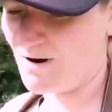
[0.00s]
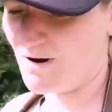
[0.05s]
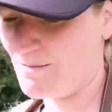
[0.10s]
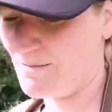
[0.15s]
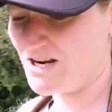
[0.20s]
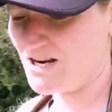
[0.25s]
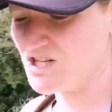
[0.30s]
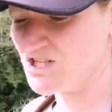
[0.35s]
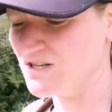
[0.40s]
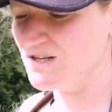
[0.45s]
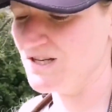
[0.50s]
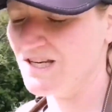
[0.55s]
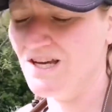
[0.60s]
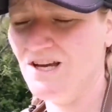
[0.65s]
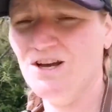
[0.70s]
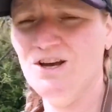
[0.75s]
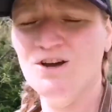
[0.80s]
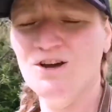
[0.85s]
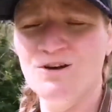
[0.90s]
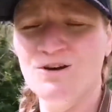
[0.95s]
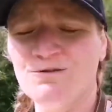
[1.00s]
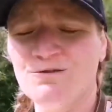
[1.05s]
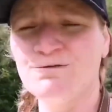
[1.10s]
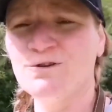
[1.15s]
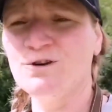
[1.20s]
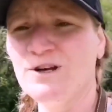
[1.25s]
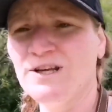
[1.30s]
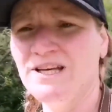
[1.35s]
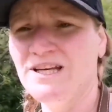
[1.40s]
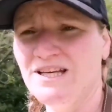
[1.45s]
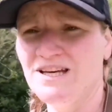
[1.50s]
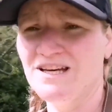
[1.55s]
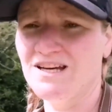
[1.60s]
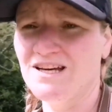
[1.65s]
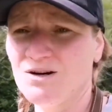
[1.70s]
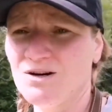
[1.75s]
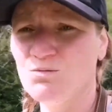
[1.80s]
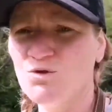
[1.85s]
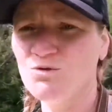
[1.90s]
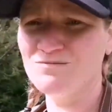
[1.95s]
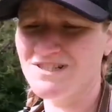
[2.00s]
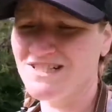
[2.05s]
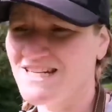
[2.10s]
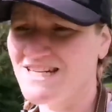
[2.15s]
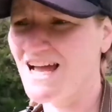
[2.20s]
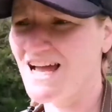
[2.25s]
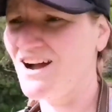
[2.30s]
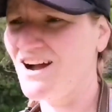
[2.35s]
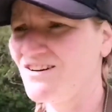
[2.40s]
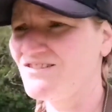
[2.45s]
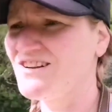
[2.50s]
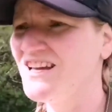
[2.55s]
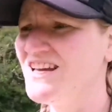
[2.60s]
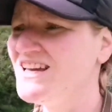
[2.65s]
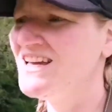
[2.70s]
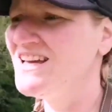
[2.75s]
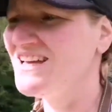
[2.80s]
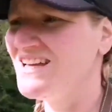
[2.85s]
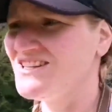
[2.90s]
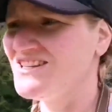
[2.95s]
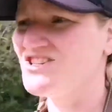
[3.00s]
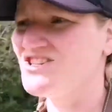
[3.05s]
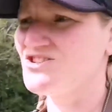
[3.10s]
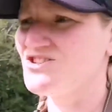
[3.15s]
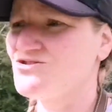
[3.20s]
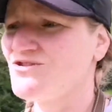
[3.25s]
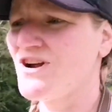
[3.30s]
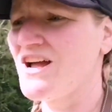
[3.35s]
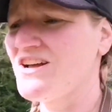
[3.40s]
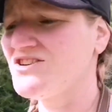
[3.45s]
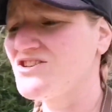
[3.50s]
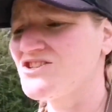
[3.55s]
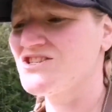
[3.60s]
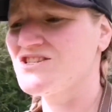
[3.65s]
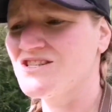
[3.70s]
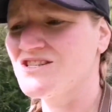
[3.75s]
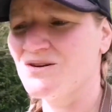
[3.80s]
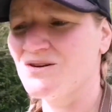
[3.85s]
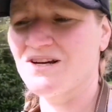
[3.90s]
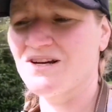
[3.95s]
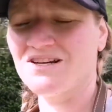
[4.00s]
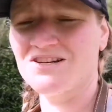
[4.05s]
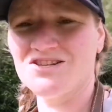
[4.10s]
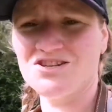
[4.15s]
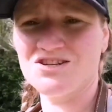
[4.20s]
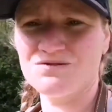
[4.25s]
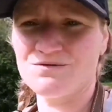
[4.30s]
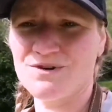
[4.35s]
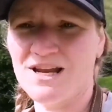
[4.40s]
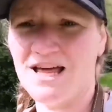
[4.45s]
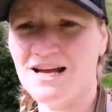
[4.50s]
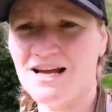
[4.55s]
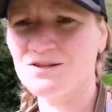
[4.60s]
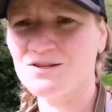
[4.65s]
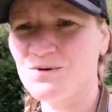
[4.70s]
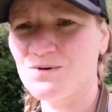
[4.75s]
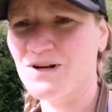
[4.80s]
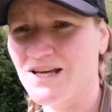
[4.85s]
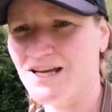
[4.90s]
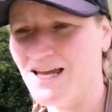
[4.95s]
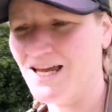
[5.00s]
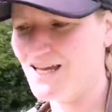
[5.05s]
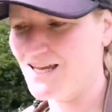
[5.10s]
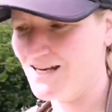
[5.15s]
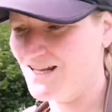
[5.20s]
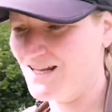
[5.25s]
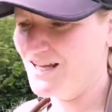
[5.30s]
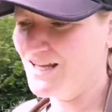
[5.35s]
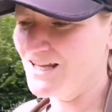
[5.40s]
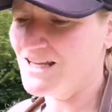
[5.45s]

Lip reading: I'm actually fully warmed down and stretched, so I can just relax when I get in.